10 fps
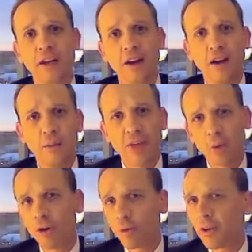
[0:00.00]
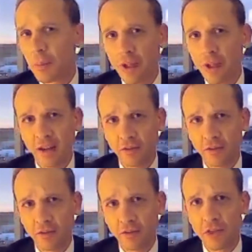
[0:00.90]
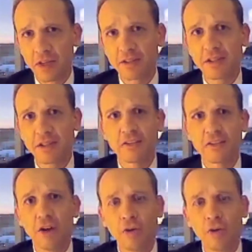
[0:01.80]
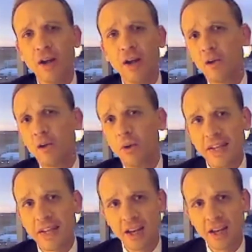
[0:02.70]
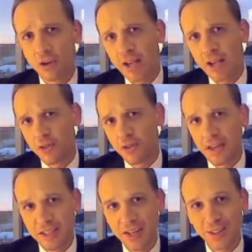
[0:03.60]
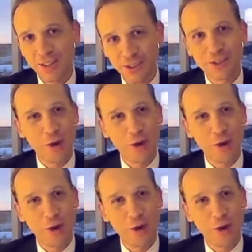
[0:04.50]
Um, they weren't really planning for this. And so when they set the rates for the exchange,